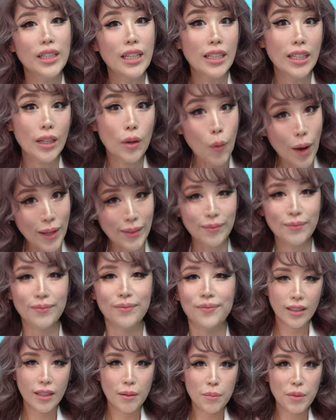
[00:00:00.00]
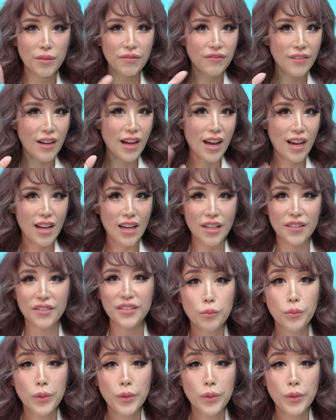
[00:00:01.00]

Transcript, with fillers: that they want Number five,